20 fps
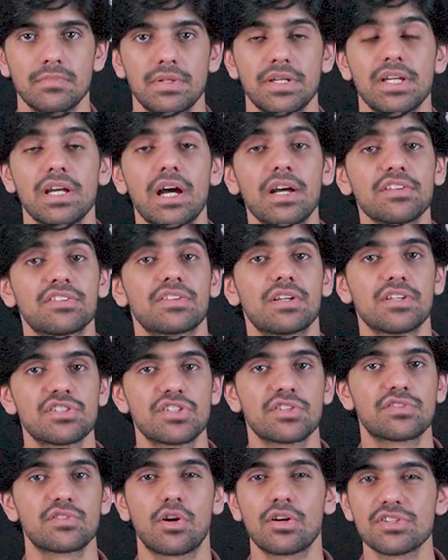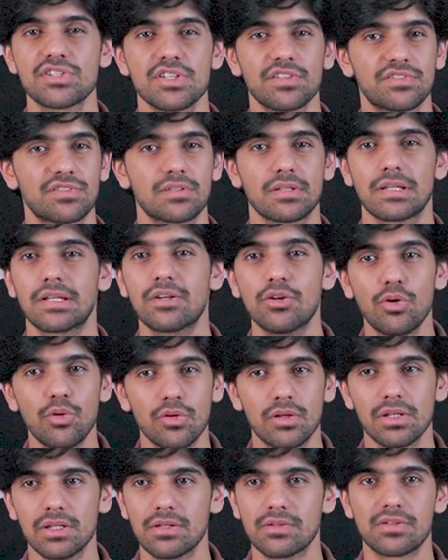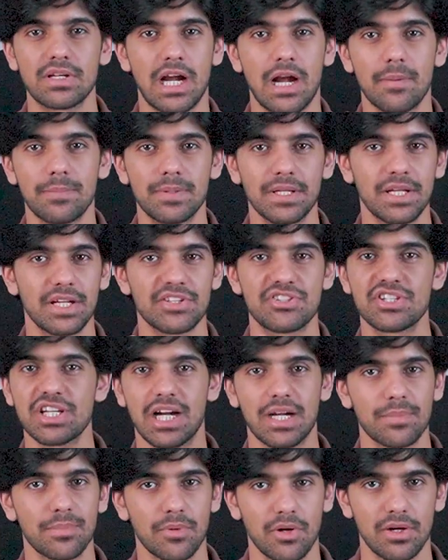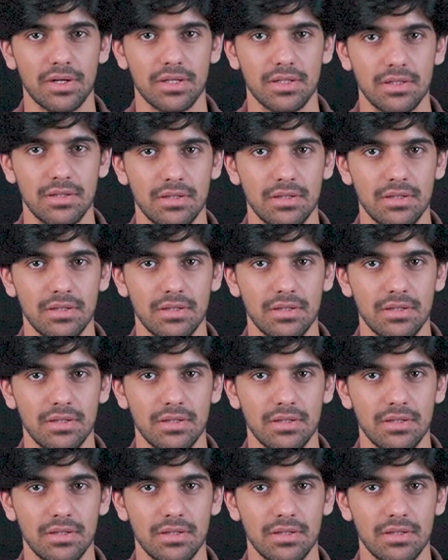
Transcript: AI search is not just Google wrapped in a chatbot.